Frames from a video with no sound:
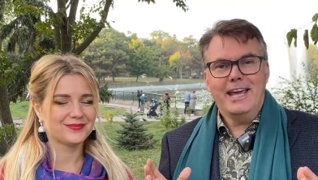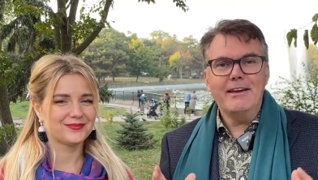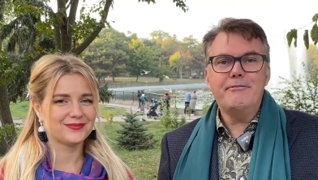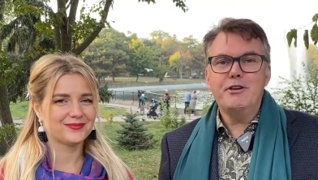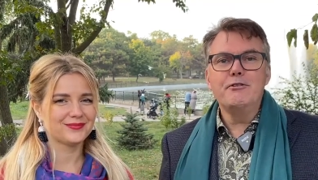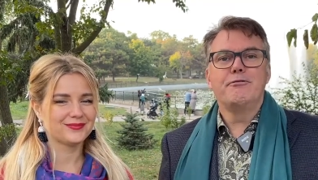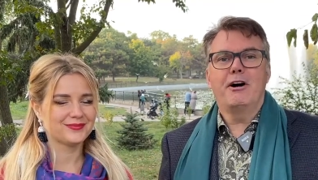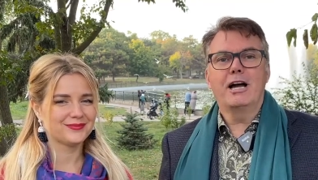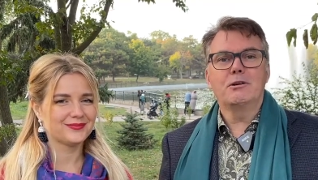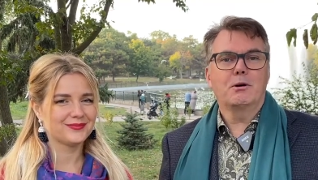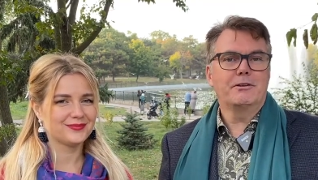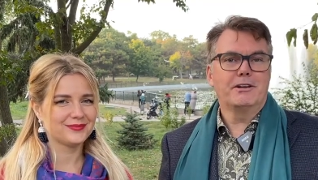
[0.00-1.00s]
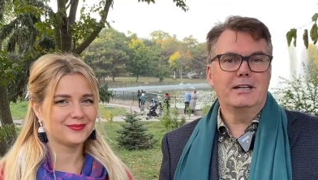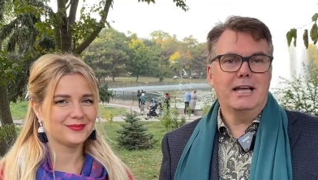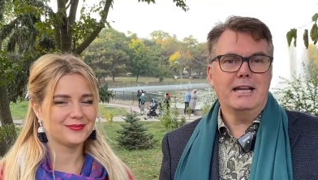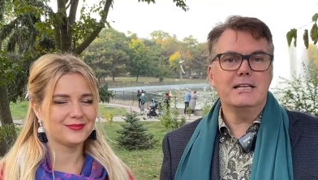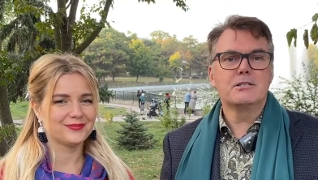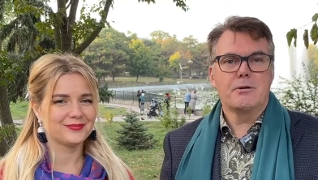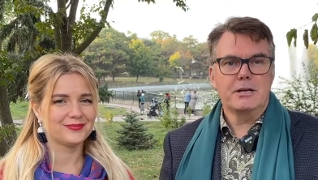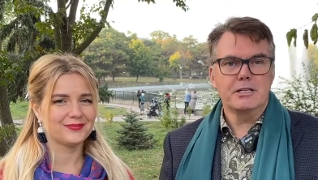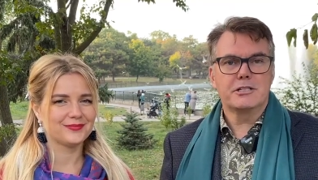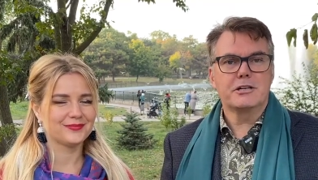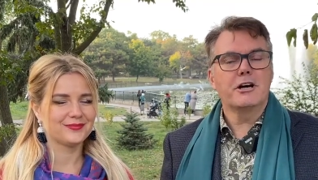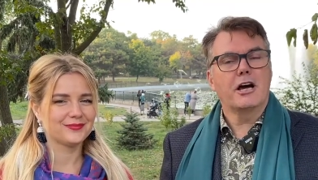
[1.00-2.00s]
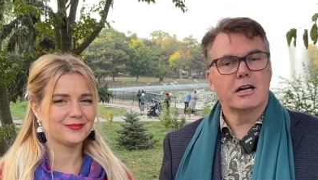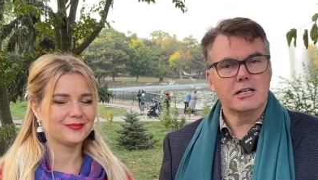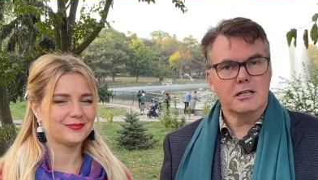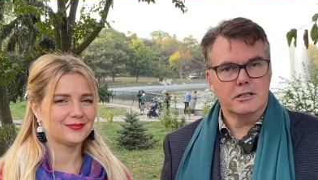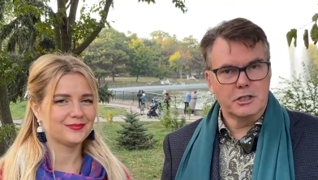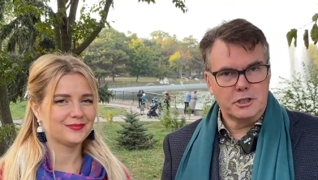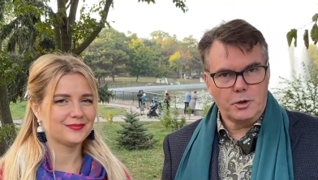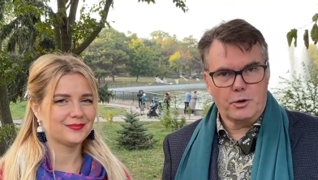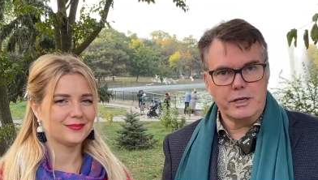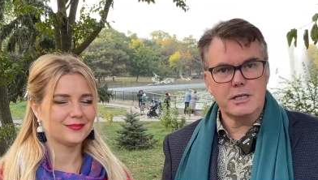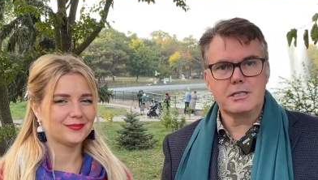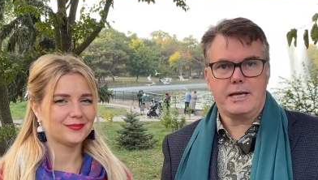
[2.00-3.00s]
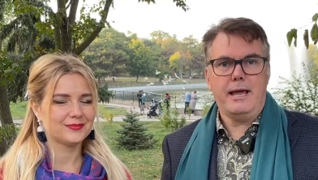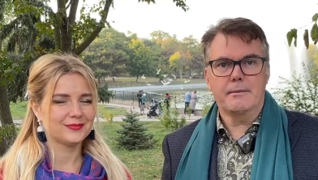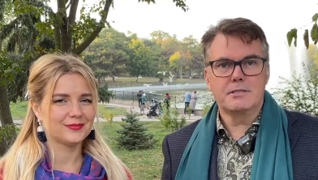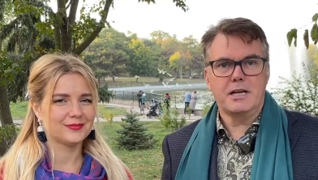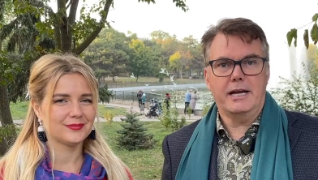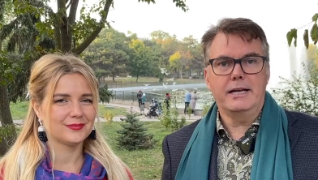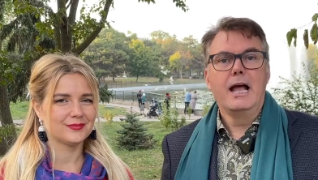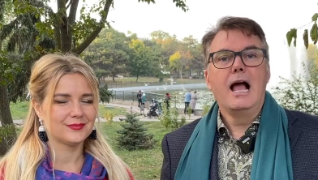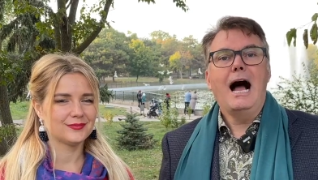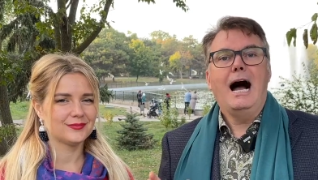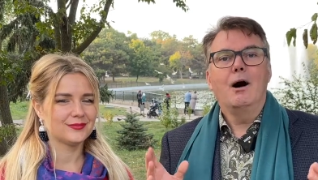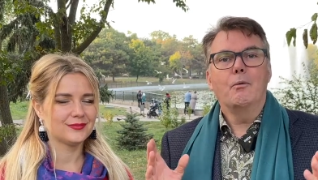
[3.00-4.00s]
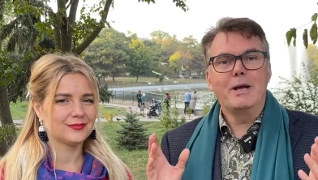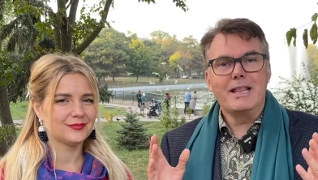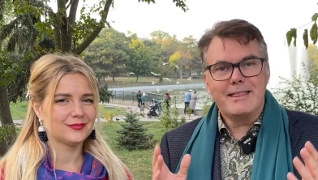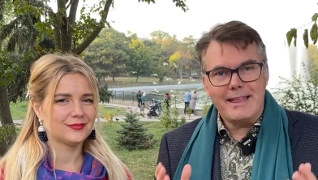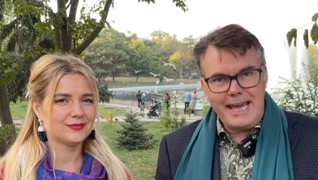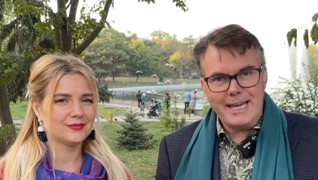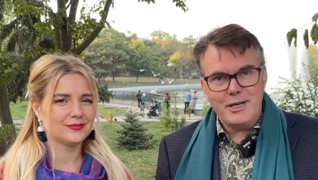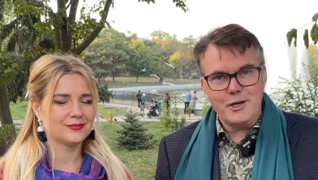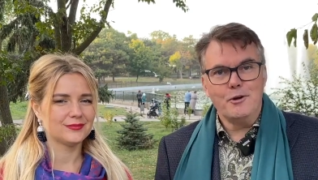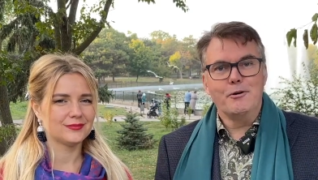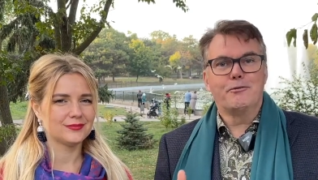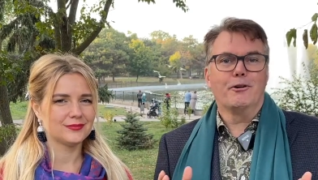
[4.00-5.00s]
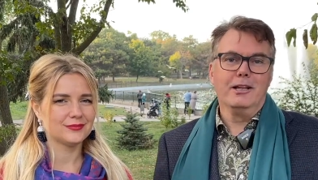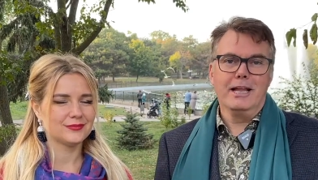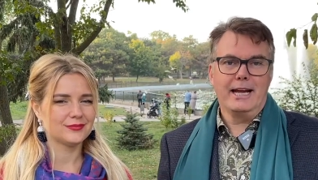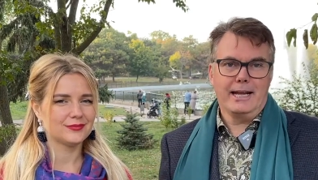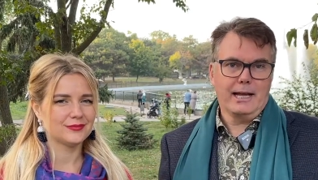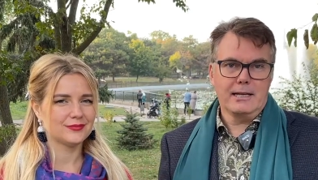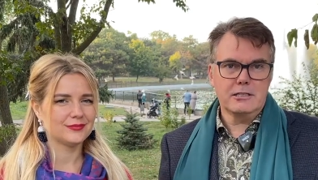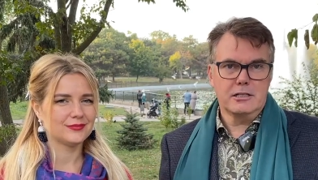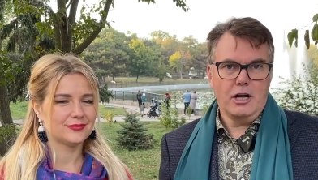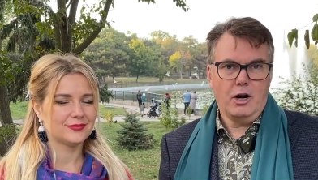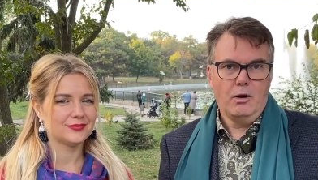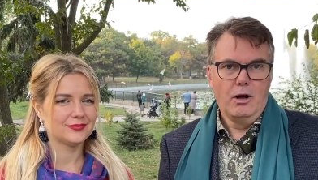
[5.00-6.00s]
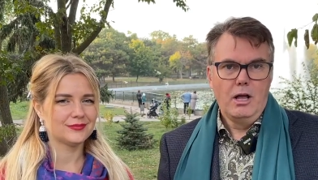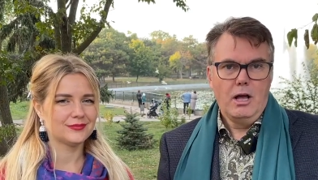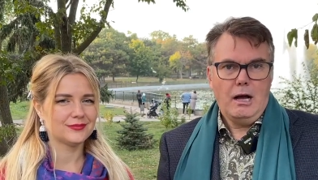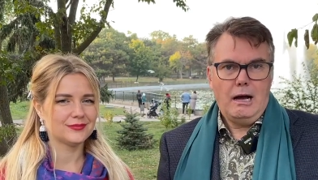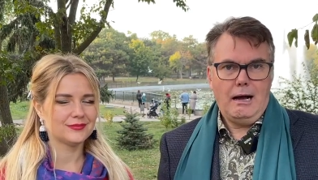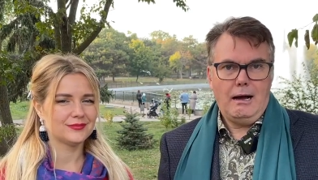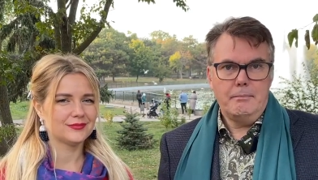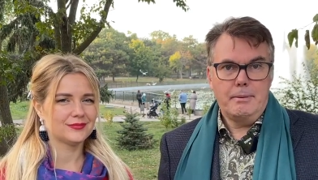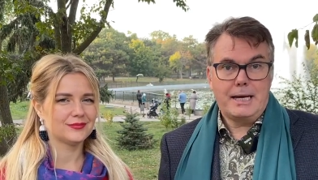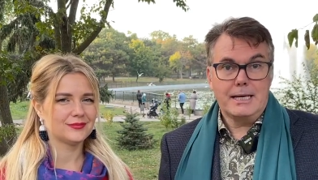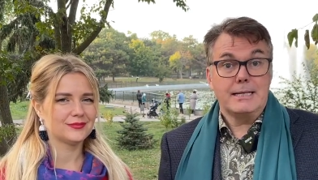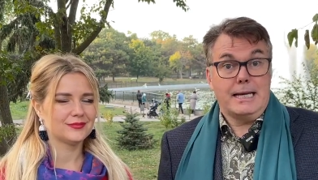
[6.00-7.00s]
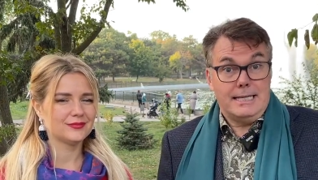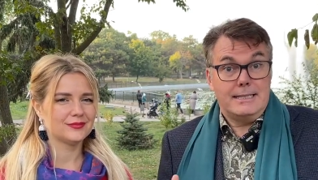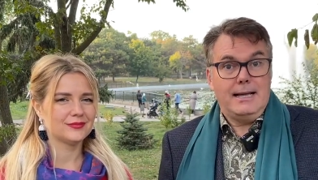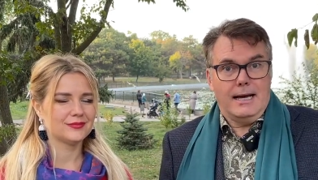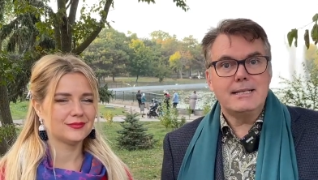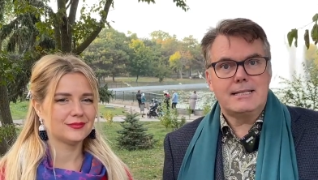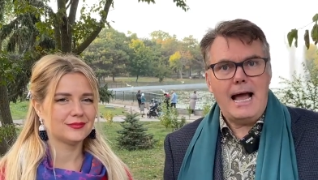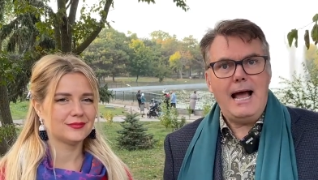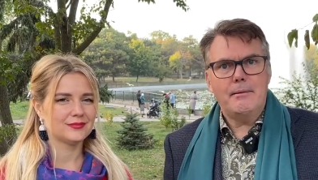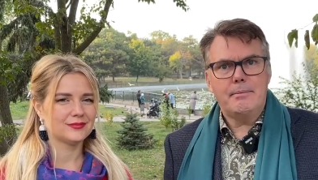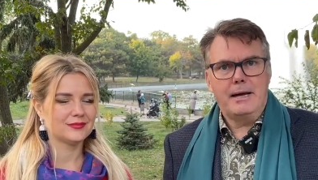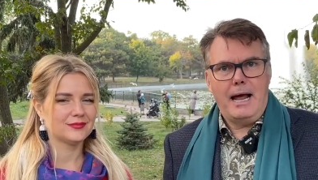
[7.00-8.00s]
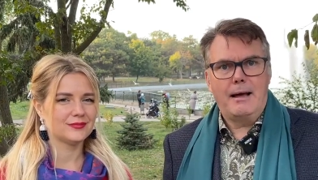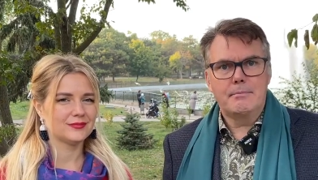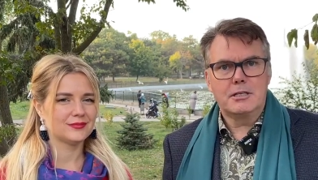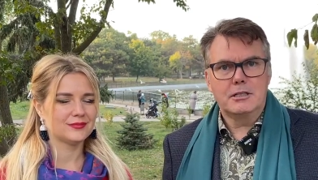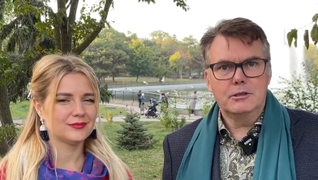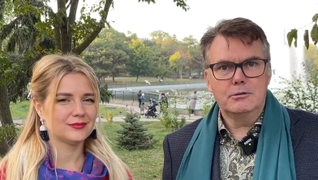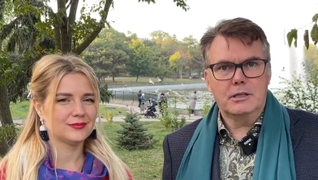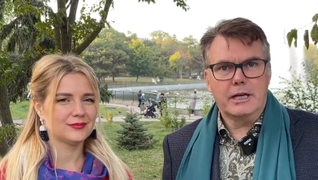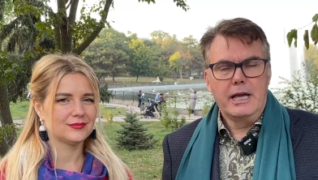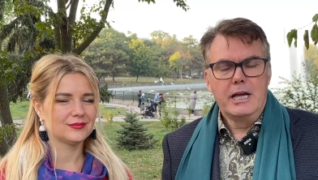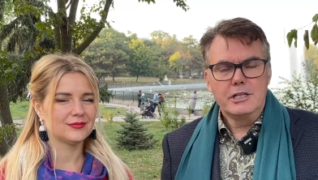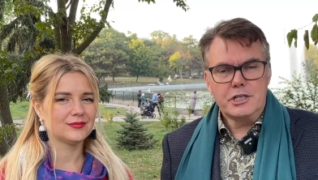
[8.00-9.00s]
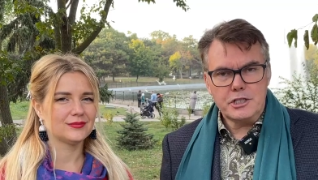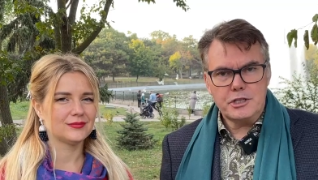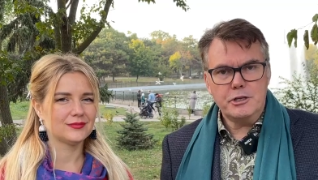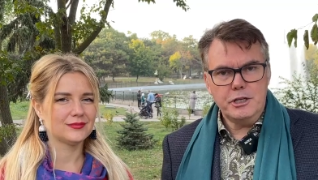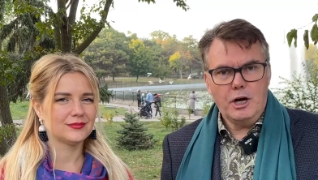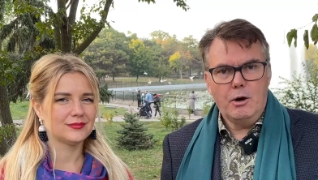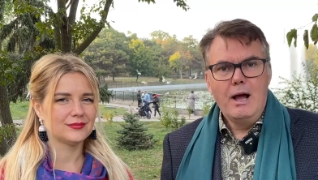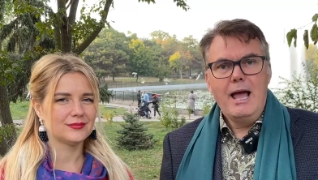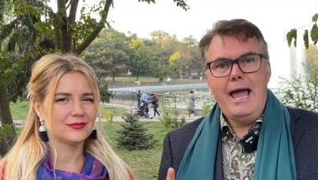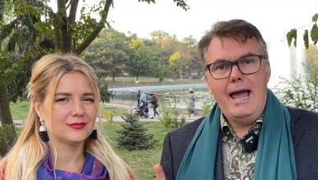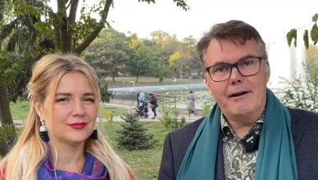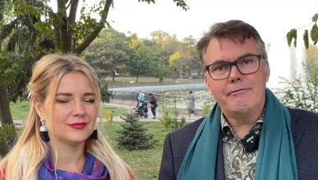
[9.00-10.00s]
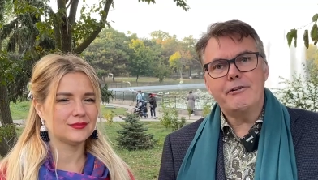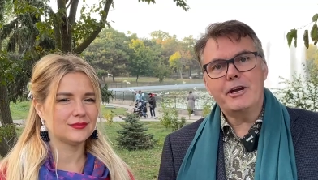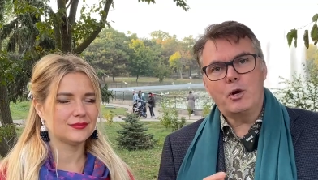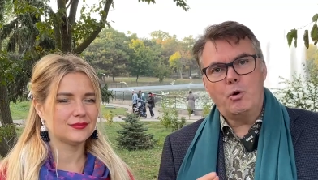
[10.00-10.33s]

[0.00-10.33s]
Speaker 1: If you find one of our ladies registered on a notorious scam site, we thank you for letting us know uh, because it does happen, absolutely. Just so you know, every